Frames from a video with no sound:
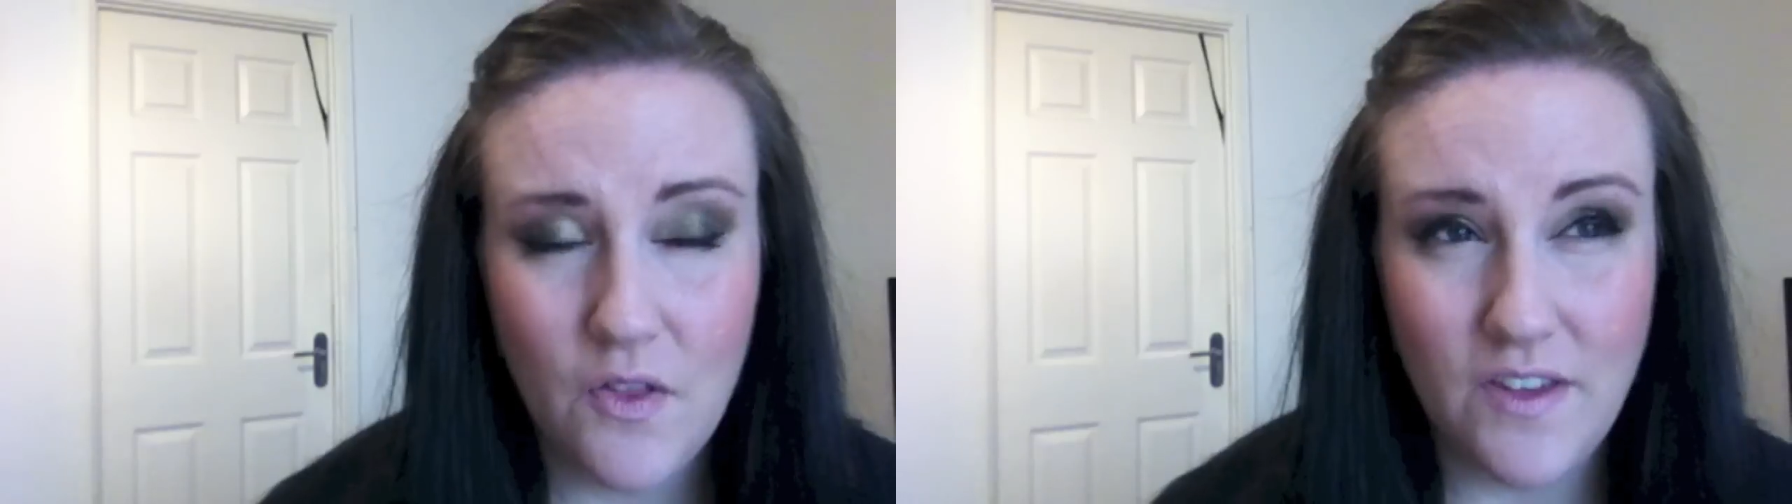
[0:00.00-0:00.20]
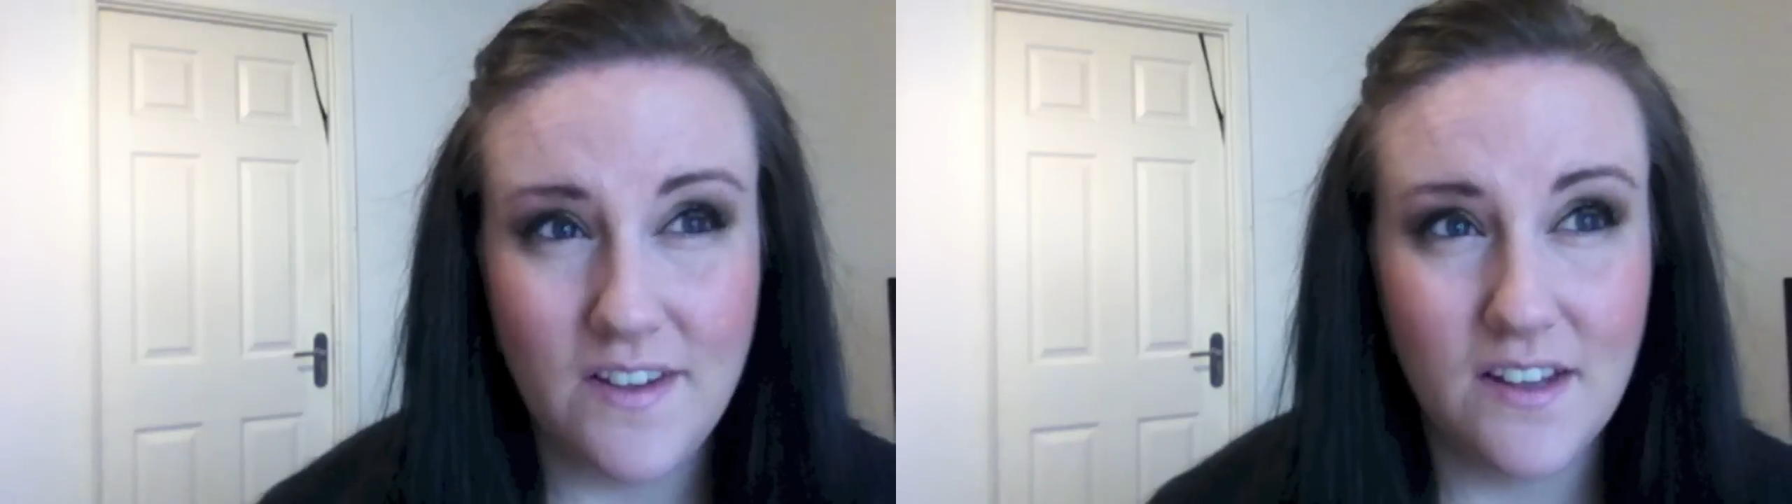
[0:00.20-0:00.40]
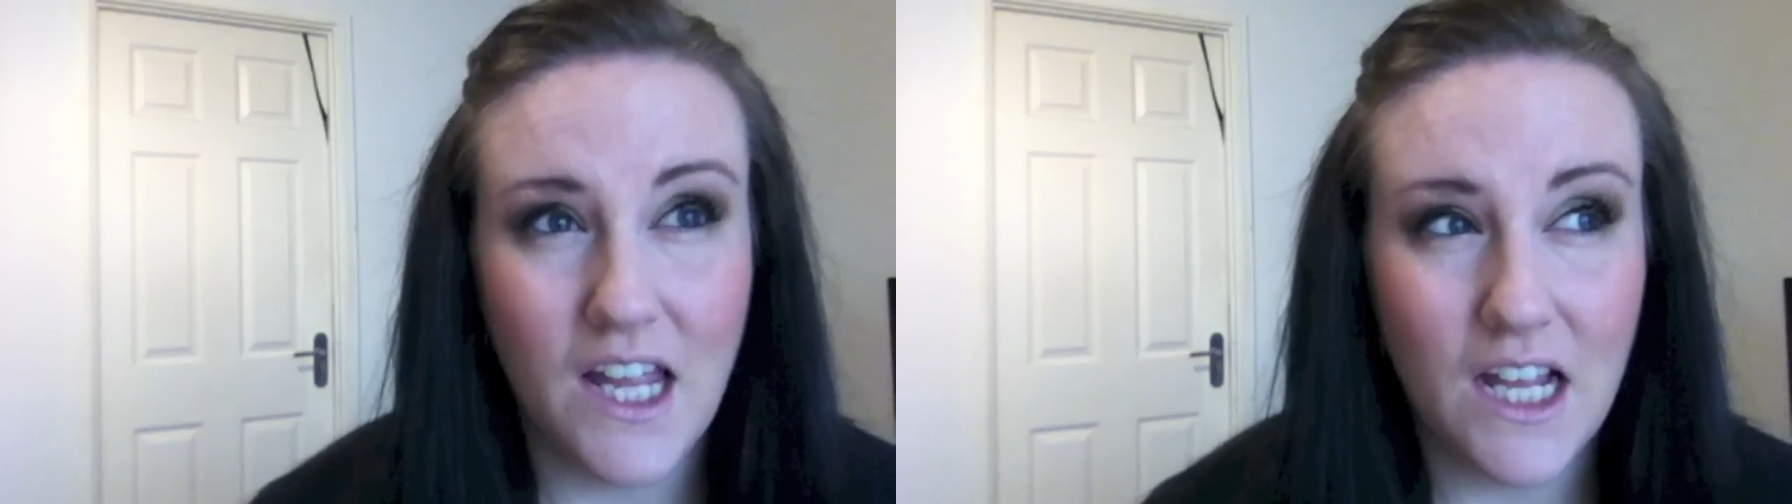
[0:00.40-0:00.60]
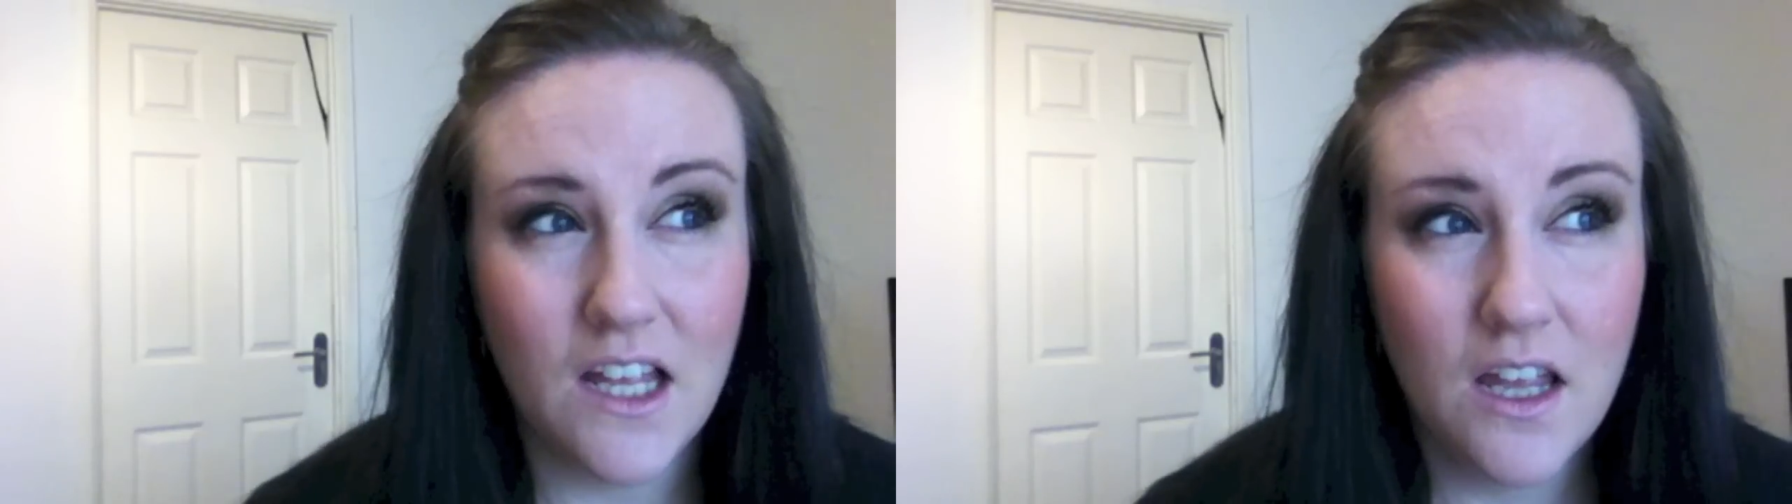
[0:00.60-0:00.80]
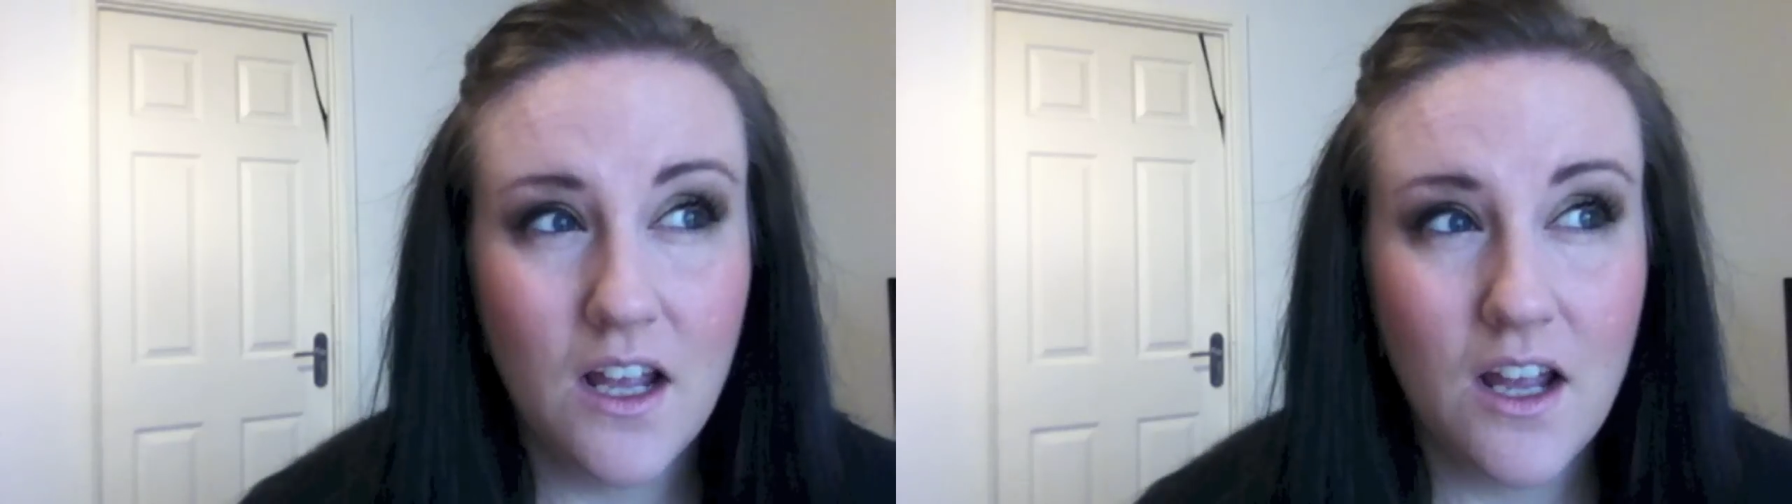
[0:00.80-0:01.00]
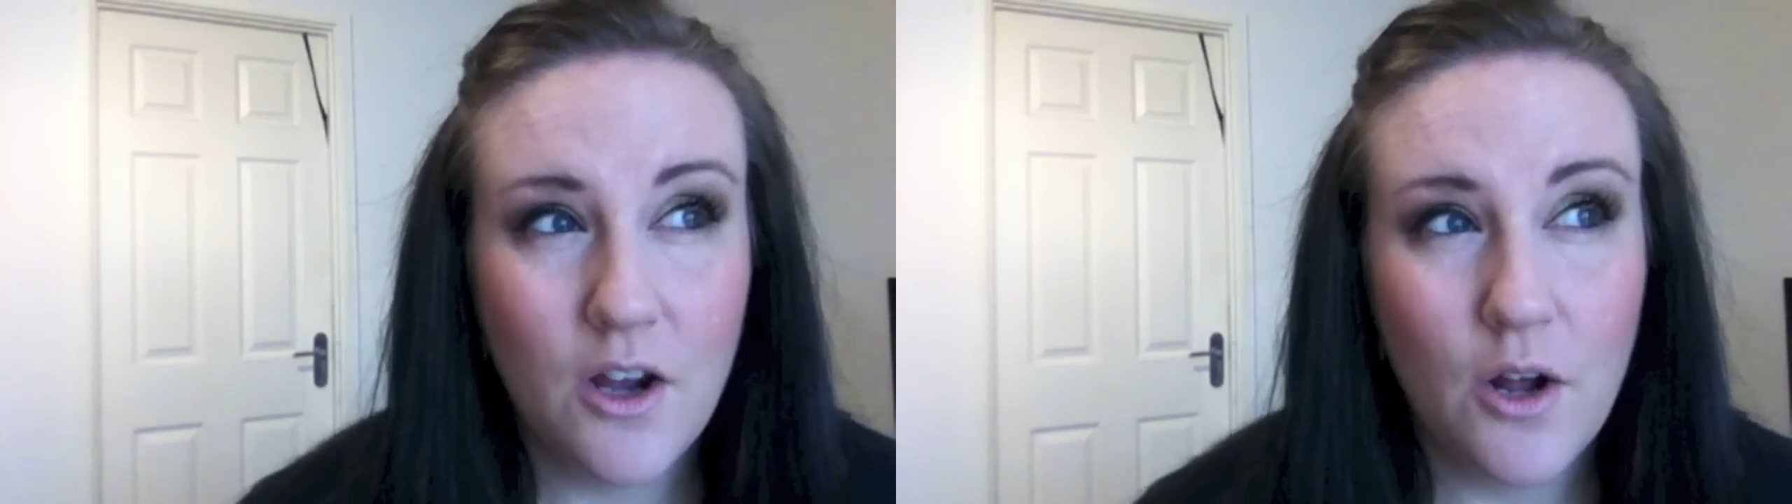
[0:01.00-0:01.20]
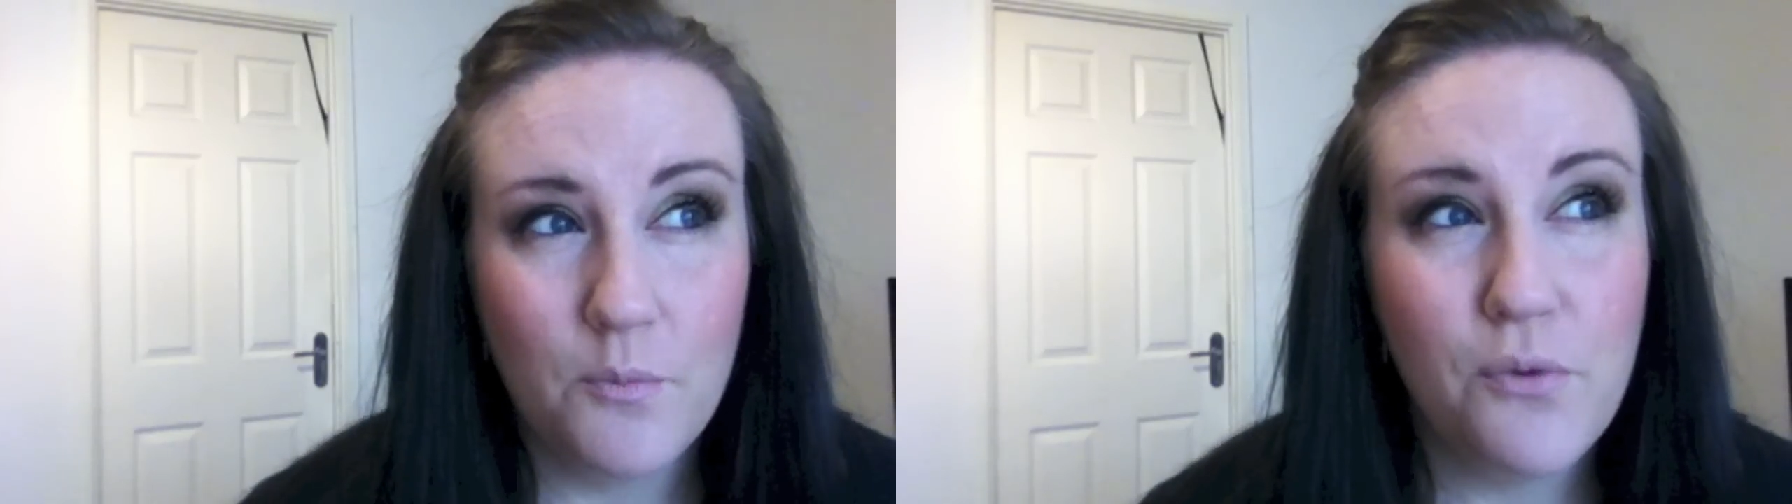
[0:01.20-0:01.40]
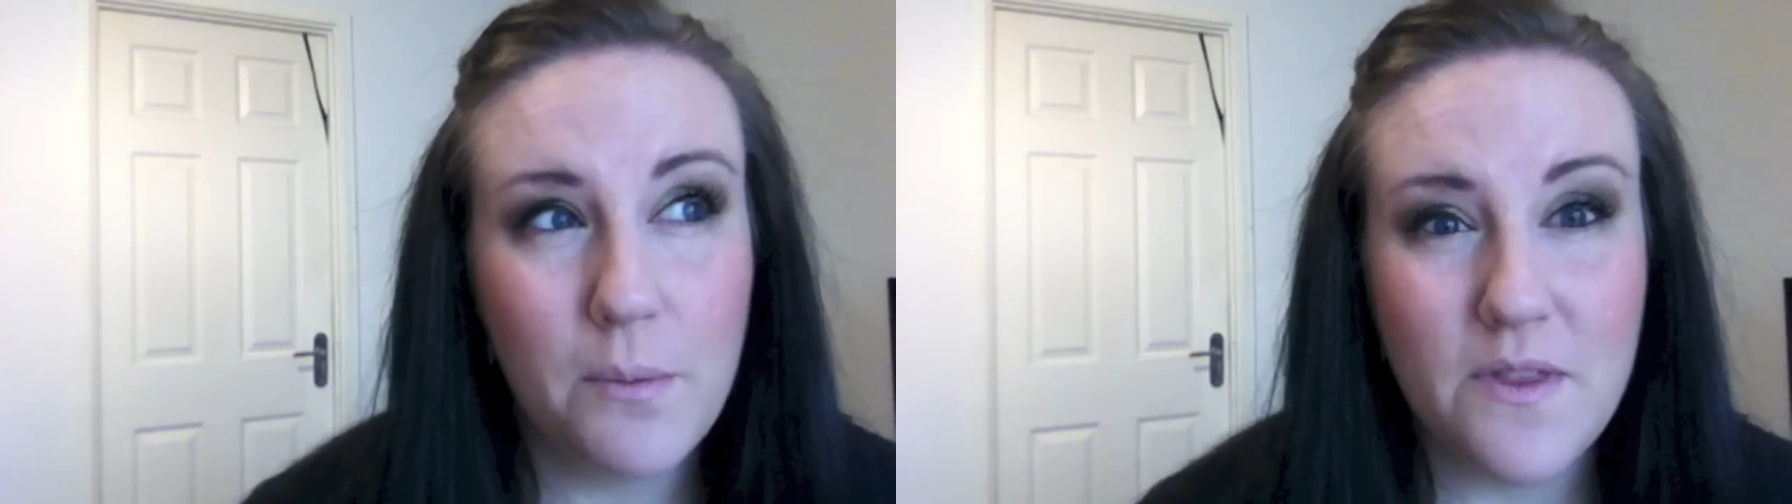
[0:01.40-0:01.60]
This is like
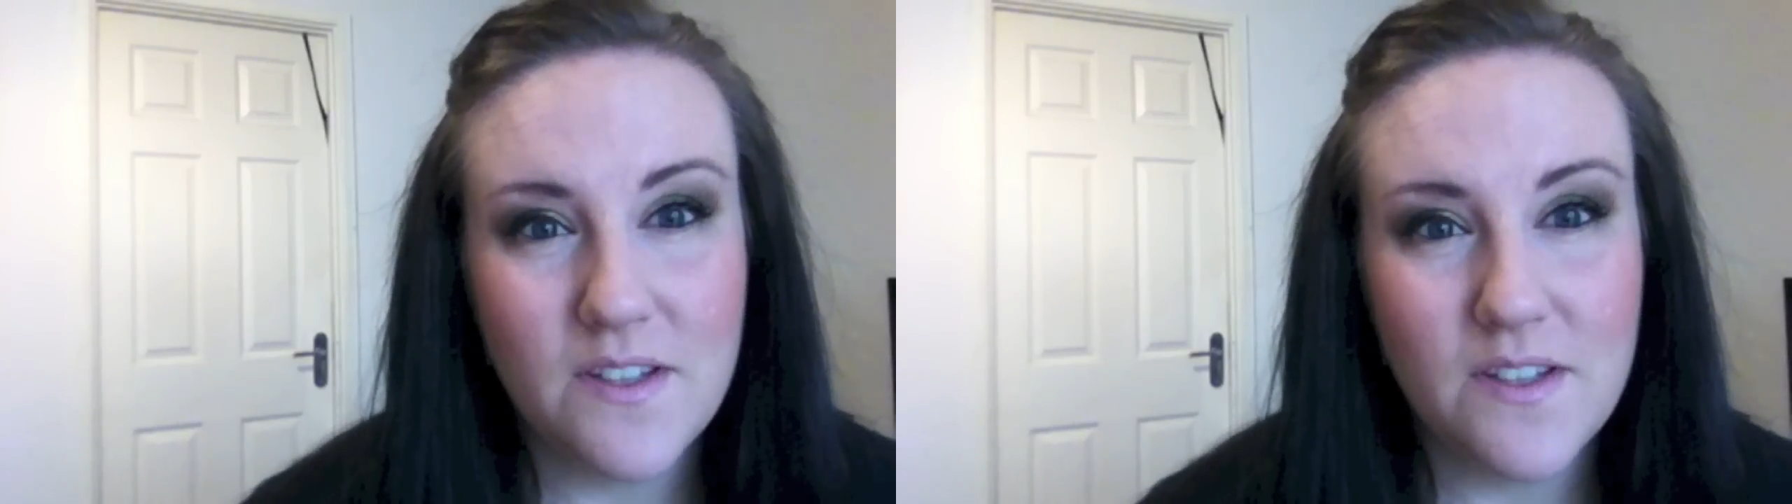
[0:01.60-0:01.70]
probably